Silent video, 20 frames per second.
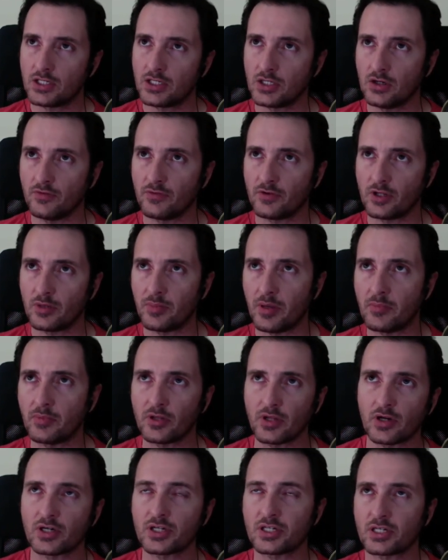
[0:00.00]
So for the people
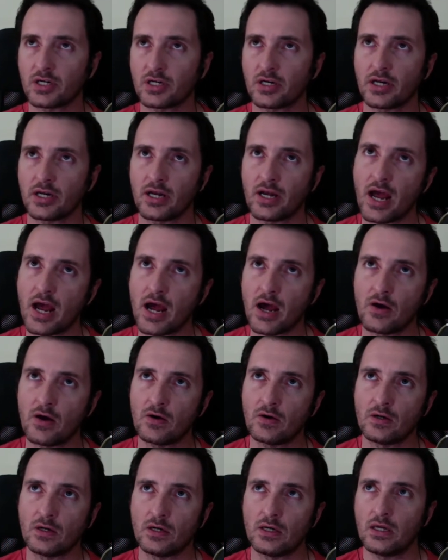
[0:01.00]
that are starting
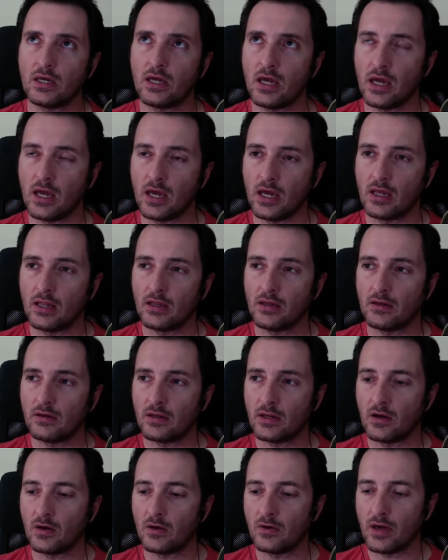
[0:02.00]
now, and
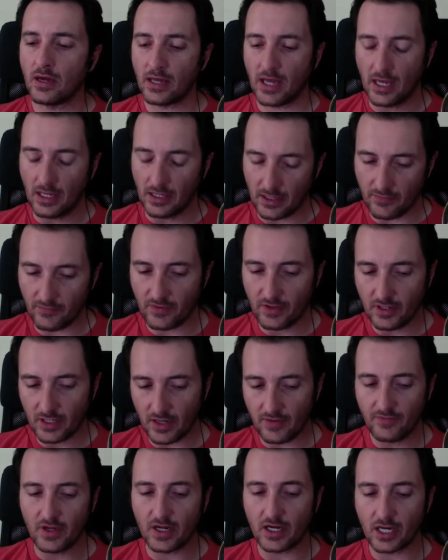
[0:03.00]
again,
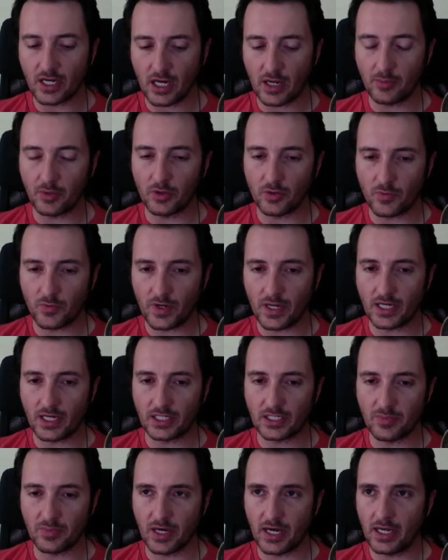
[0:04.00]
they've done a couple of
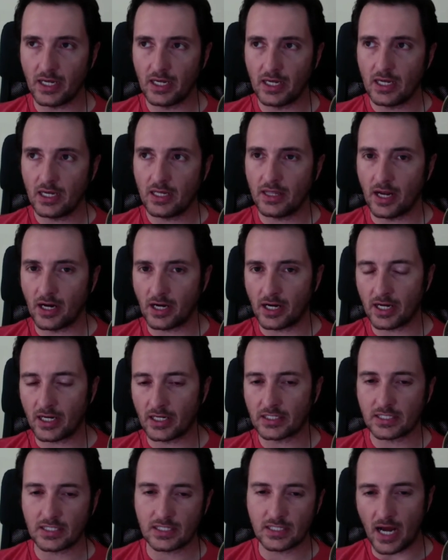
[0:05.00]
rigs, but they're kind
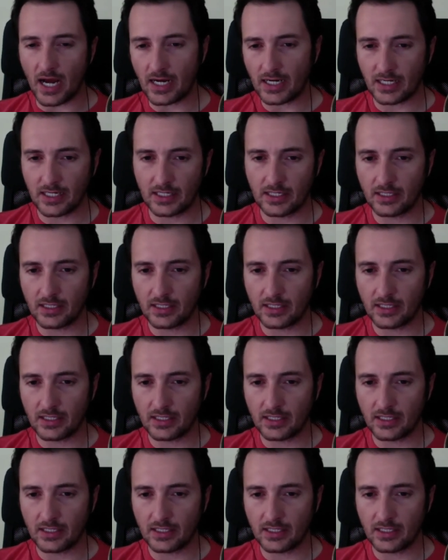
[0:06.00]
of stuck.